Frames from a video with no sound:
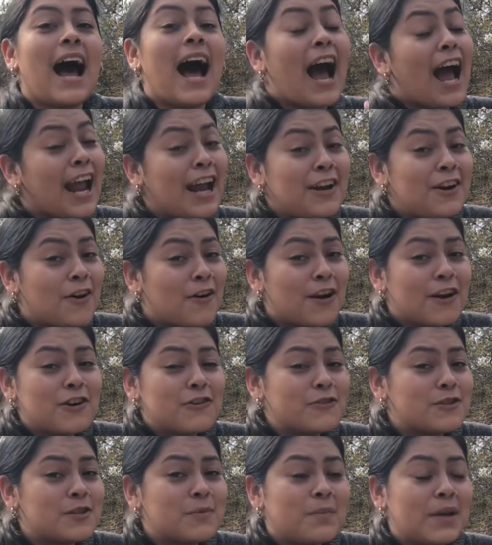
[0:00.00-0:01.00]
I know I
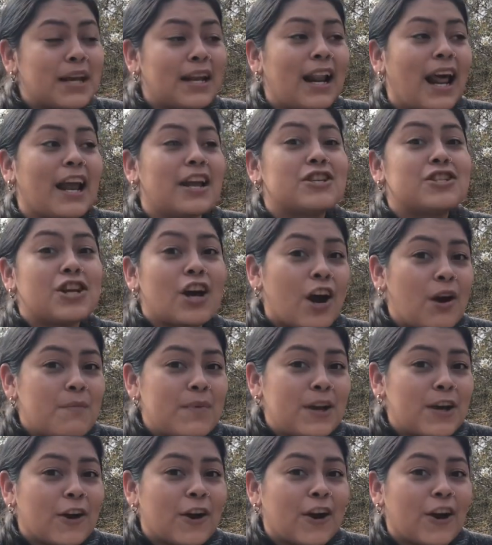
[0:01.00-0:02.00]
used to be like
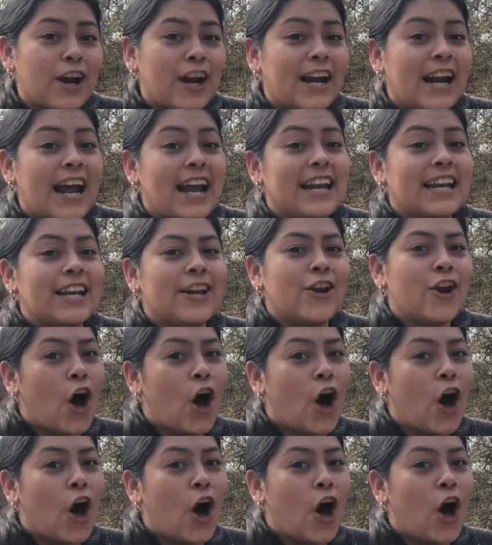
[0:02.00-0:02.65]
chubbier and I